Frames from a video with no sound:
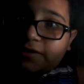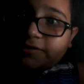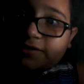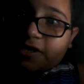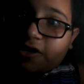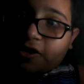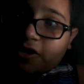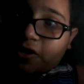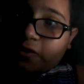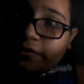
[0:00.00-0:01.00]

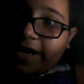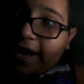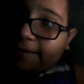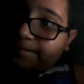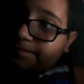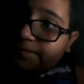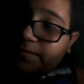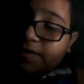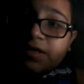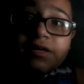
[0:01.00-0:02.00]
So, yeah.
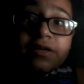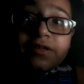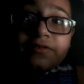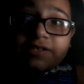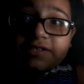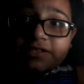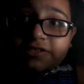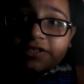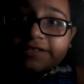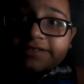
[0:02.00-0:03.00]
This is
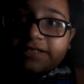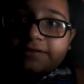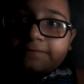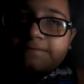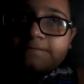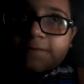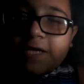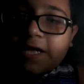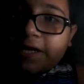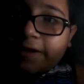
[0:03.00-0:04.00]
just
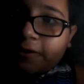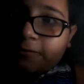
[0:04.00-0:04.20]
a little